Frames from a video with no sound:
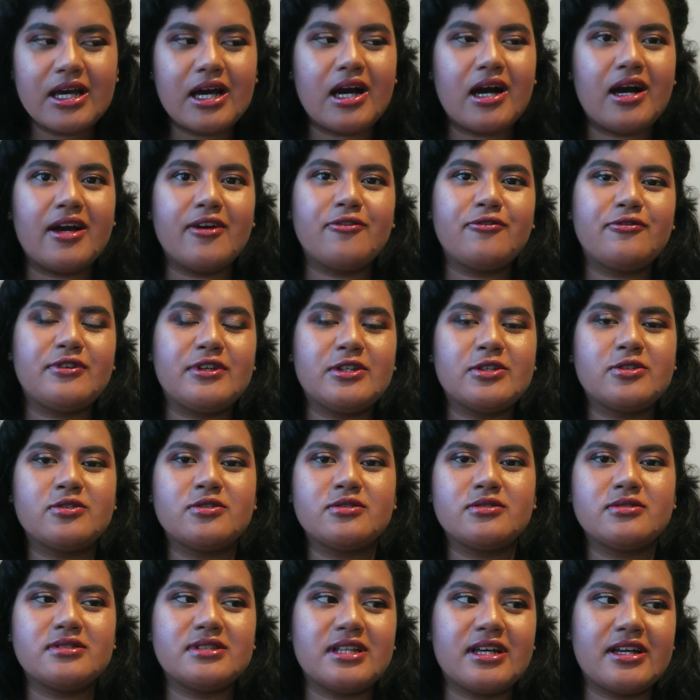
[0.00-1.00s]
I
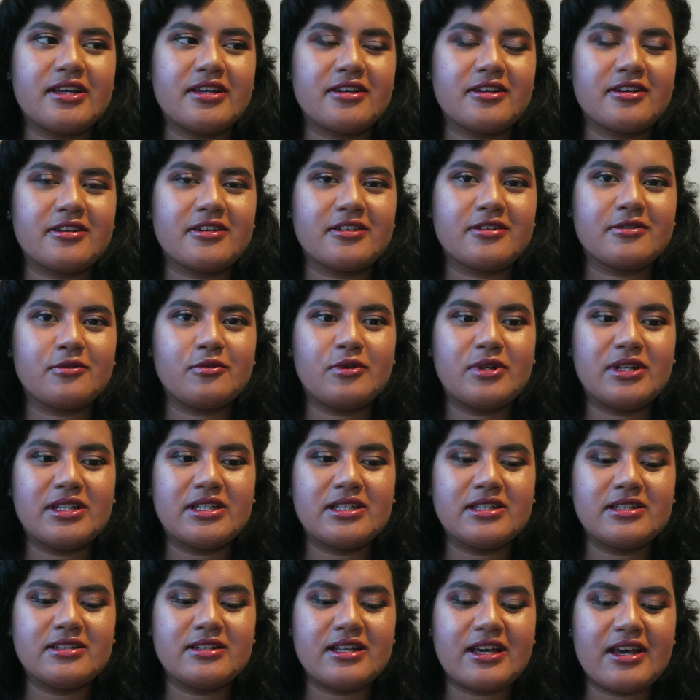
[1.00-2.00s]
feel like
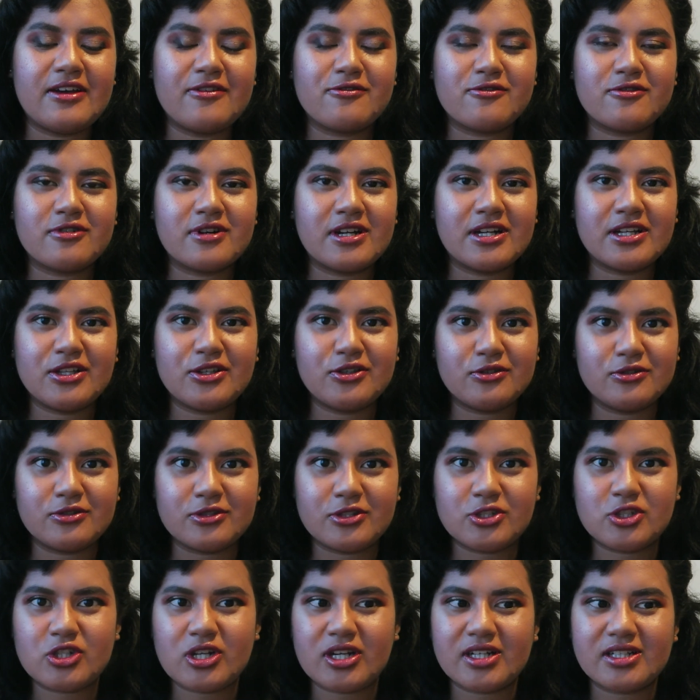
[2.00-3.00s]
whenever I
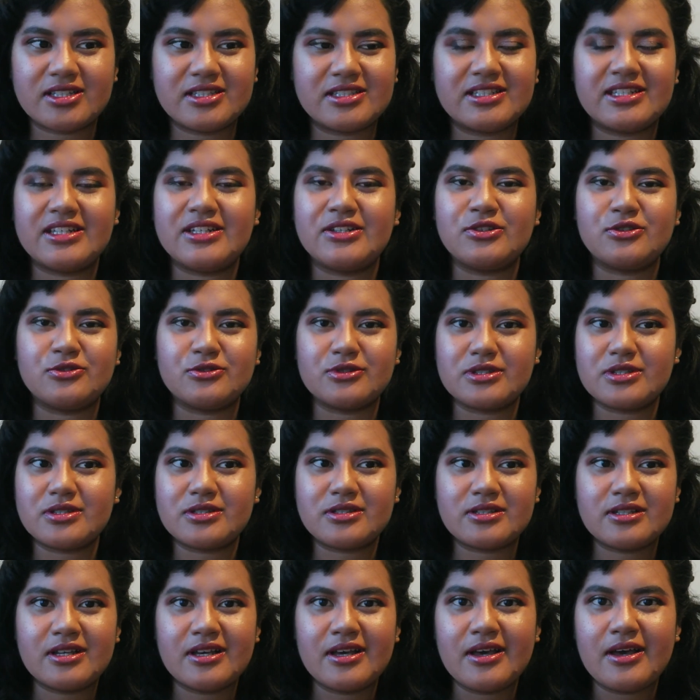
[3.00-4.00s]
use Jaclyn
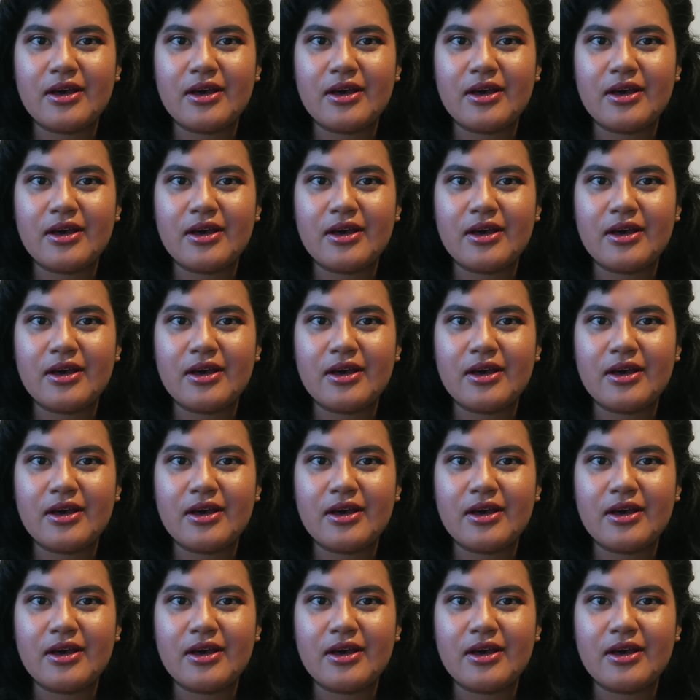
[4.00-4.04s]
Hill's